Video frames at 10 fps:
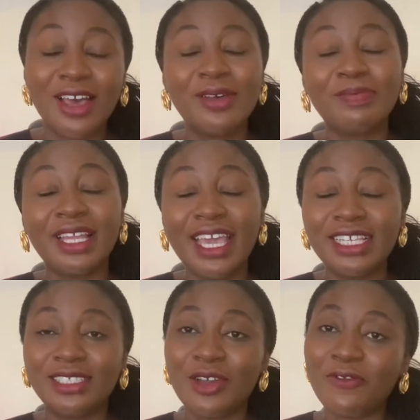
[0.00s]

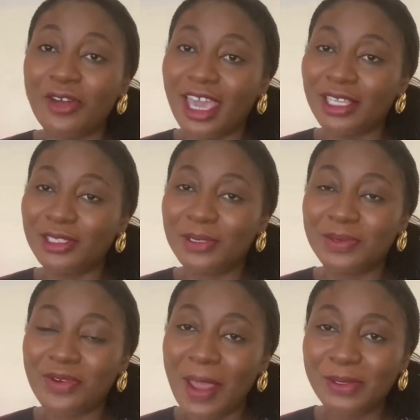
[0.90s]
Please don't forget to
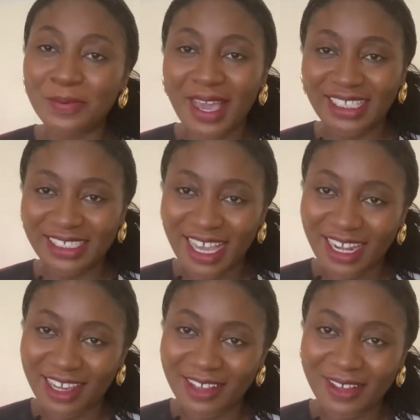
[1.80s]
subscribe to my
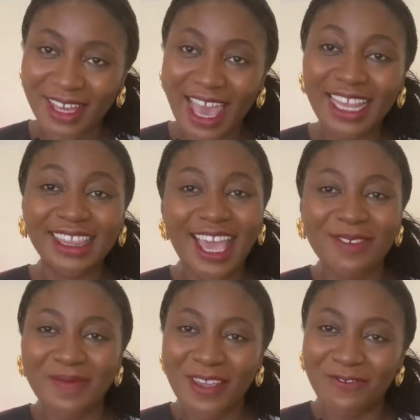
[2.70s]
channel and
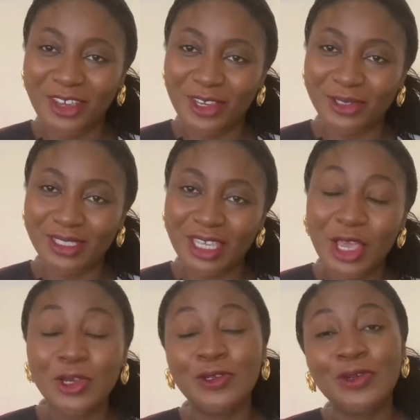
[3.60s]
like my videos.
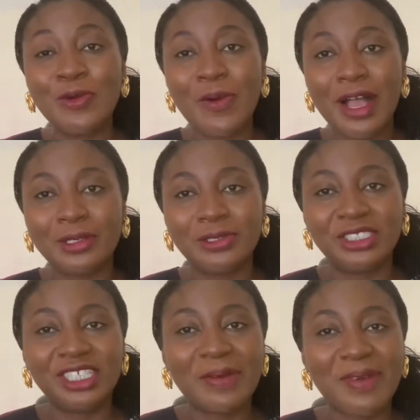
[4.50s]
Do well to
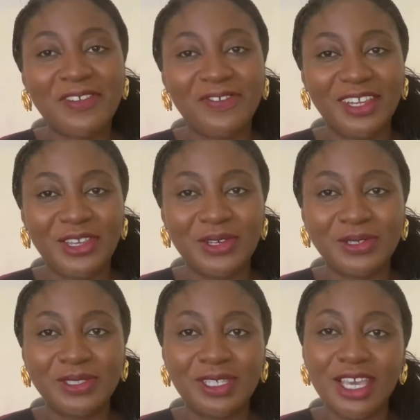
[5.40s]
share my
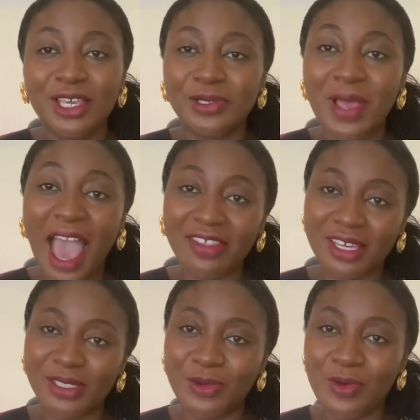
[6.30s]
videos to
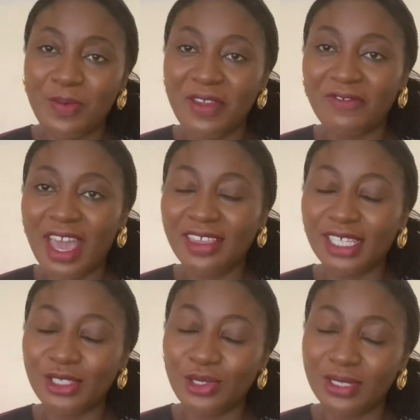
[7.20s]
others who may find
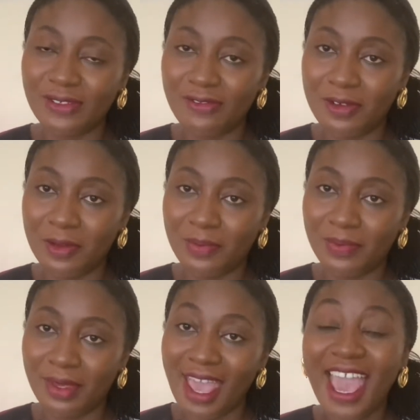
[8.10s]
this useful.
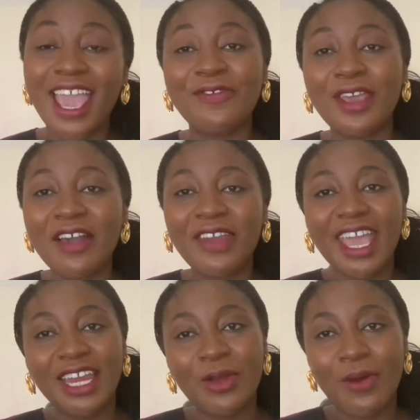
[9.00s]
If you have
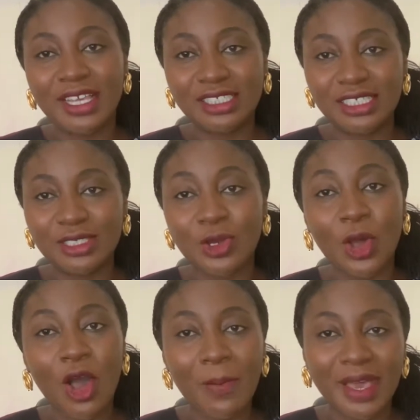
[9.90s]
any questions or
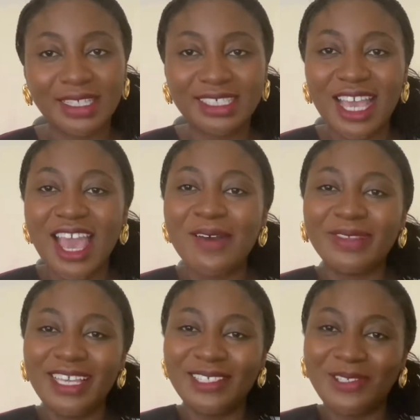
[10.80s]
comments,
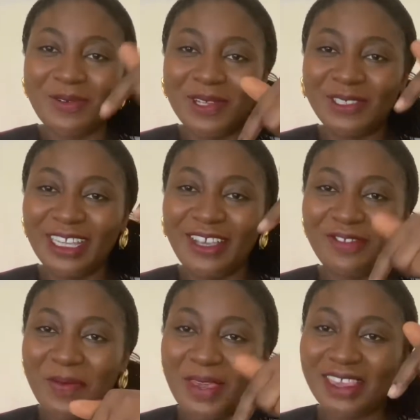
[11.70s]
please do well to leave
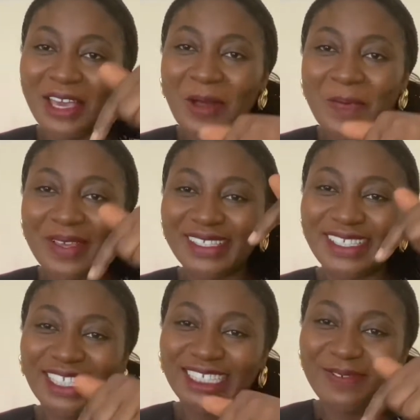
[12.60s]
them in the comment
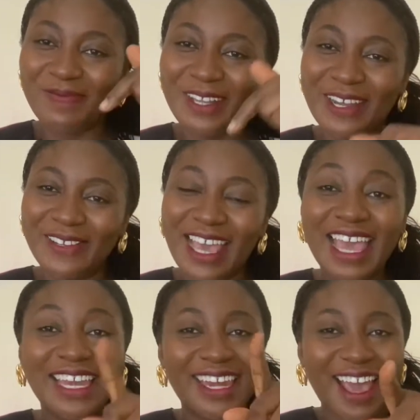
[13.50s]
section below.
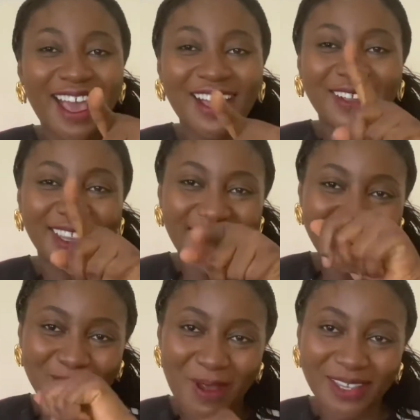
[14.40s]
Now,
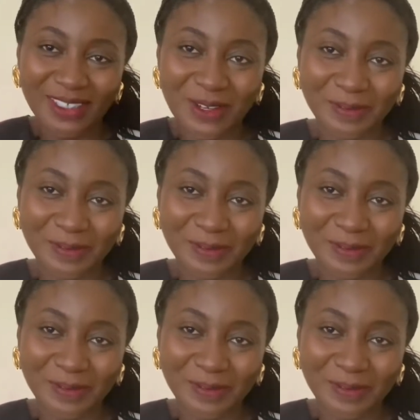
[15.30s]
let's box on.